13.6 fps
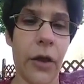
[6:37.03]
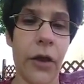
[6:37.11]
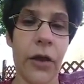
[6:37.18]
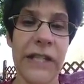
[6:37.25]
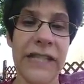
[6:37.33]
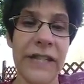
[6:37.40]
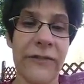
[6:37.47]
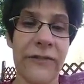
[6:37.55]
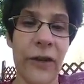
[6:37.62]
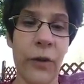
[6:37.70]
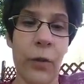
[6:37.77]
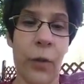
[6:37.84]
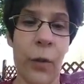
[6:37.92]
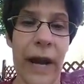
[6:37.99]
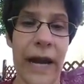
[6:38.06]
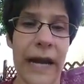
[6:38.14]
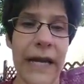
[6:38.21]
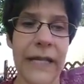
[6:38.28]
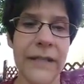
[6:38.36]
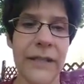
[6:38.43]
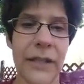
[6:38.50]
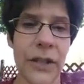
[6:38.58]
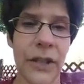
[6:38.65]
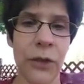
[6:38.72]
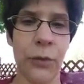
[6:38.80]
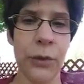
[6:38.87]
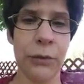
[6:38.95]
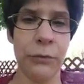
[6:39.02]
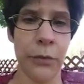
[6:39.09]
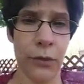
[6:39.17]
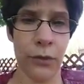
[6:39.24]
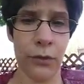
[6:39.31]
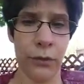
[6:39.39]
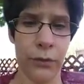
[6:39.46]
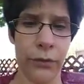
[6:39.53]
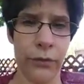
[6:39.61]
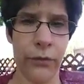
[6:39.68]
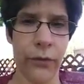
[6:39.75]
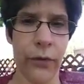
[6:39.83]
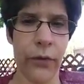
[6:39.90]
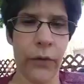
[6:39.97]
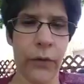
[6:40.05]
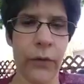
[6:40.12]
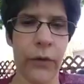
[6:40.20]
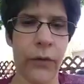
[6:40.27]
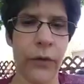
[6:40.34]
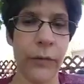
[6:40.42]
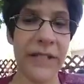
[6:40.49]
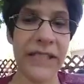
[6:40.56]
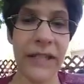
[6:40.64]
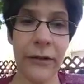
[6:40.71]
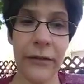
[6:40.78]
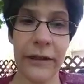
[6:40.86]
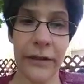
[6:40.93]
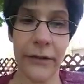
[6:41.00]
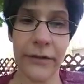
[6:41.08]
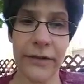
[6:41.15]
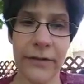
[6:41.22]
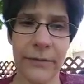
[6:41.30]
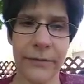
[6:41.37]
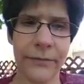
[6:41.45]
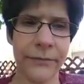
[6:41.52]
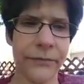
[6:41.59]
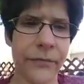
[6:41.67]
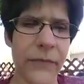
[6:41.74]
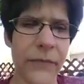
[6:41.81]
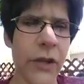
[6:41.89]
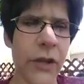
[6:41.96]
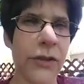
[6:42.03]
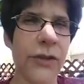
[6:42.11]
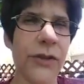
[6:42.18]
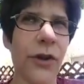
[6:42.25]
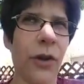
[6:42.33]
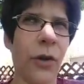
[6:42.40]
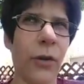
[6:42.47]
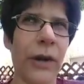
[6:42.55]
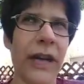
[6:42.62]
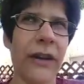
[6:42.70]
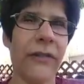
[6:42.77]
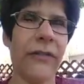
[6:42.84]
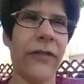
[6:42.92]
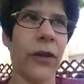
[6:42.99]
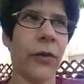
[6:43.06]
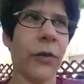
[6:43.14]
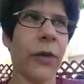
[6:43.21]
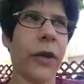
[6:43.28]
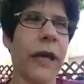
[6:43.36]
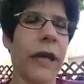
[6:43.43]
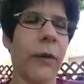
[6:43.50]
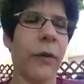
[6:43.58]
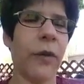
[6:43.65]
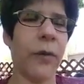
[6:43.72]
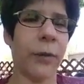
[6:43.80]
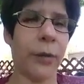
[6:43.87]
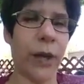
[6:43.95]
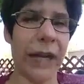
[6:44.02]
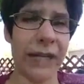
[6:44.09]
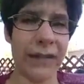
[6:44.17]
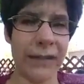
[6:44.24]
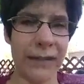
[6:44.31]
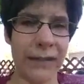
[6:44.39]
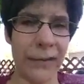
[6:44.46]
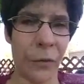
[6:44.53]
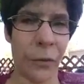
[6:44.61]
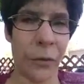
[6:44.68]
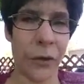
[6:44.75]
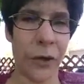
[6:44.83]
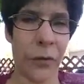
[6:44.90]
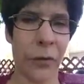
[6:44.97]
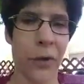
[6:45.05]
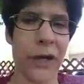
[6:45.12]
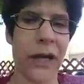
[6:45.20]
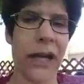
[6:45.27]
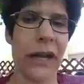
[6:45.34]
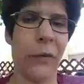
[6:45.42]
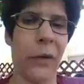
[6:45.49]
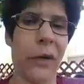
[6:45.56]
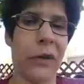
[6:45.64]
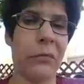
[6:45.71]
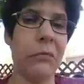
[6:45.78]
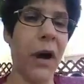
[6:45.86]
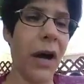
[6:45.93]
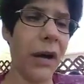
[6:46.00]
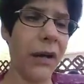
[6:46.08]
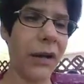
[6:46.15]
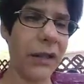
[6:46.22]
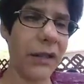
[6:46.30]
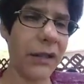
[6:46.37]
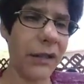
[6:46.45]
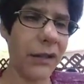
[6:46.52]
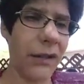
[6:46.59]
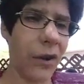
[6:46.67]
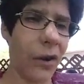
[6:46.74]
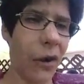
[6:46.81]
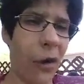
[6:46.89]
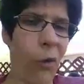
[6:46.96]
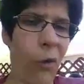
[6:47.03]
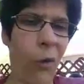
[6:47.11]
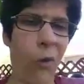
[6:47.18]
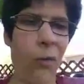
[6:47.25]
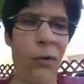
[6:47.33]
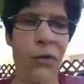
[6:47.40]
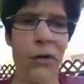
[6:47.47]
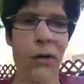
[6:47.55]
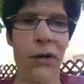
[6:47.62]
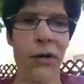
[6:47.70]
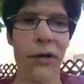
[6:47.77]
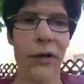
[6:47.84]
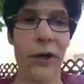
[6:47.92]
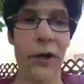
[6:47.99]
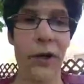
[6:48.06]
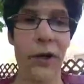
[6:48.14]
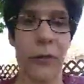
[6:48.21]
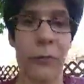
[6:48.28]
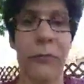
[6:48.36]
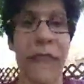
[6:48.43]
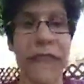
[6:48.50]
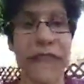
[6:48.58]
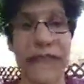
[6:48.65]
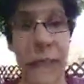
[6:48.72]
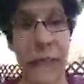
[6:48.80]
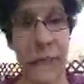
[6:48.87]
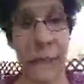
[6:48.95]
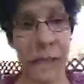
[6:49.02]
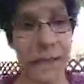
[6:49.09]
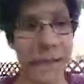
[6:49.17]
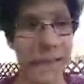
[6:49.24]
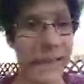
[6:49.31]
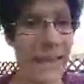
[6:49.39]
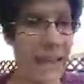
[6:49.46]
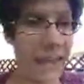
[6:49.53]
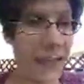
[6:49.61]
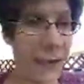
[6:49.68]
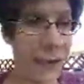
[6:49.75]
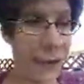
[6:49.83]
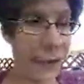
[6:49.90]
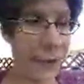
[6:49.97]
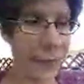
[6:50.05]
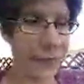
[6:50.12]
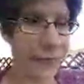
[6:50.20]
the different ways you would move the materials. So if you're working with bricks, or you're working with mud, or you're mixing mud together,